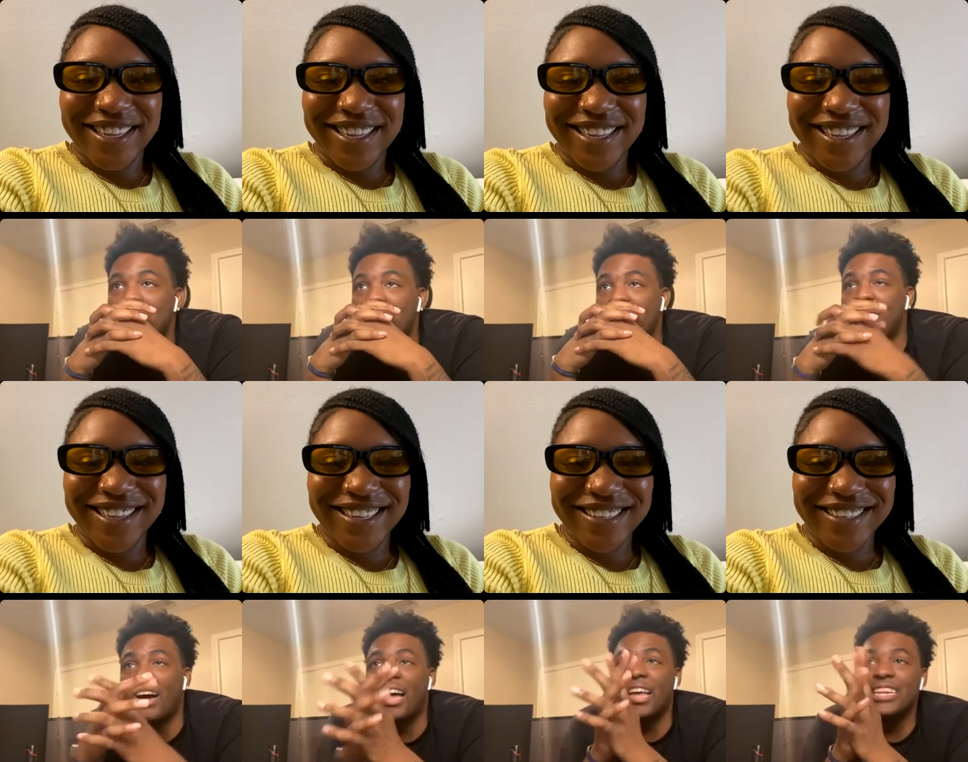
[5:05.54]
Speaker 1: If I
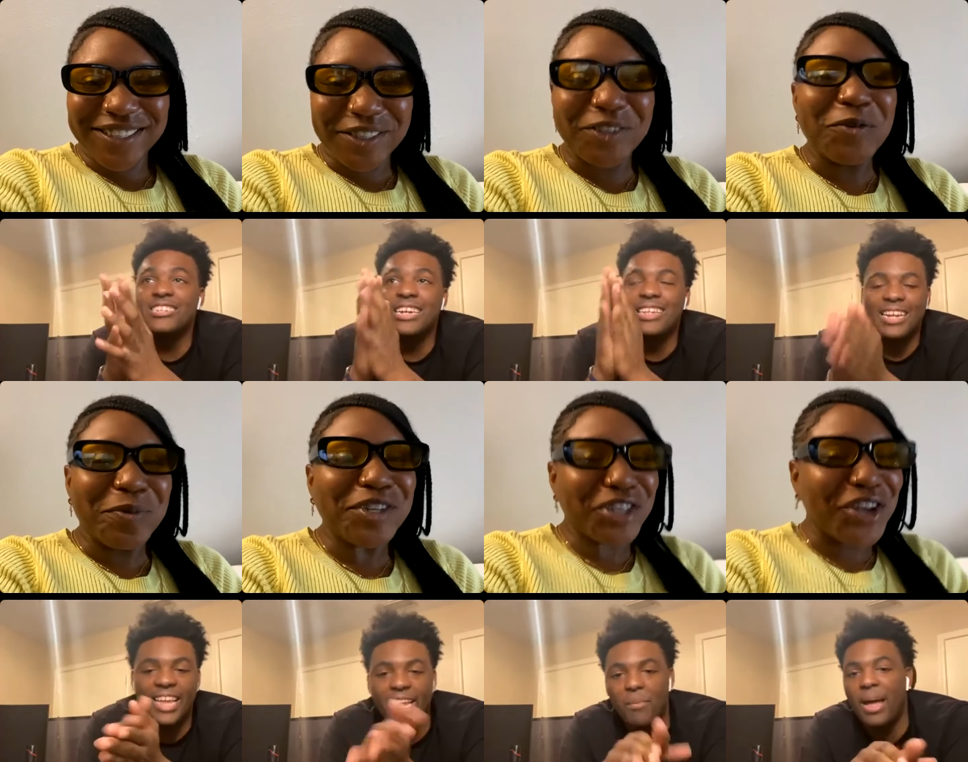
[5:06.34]
any chance I
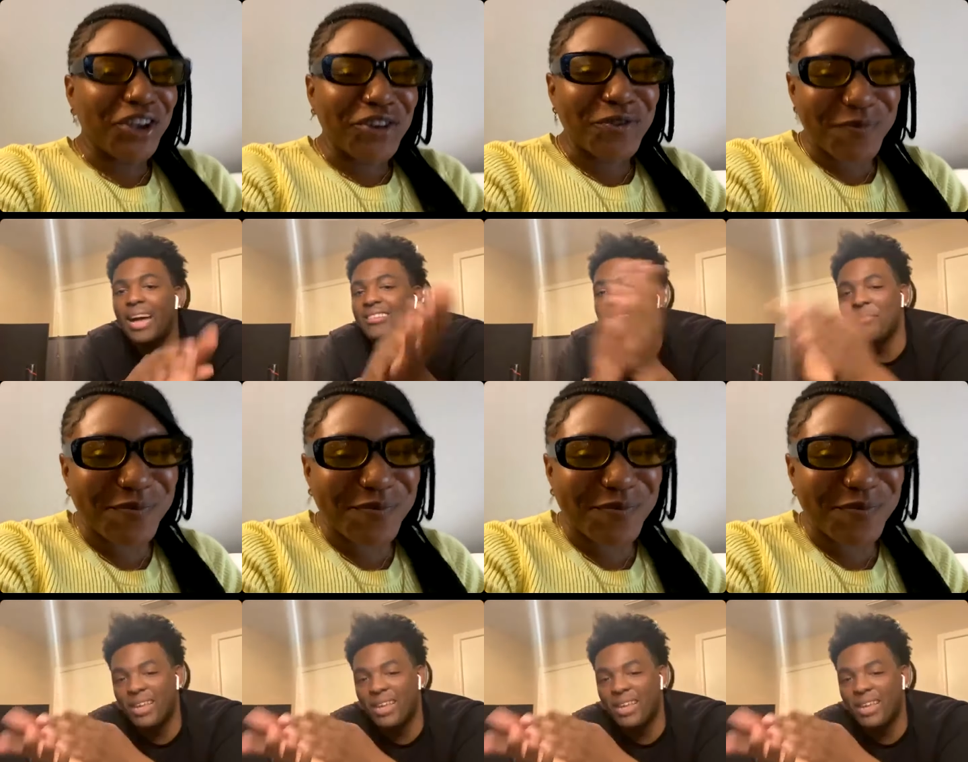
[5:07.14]
can sing it.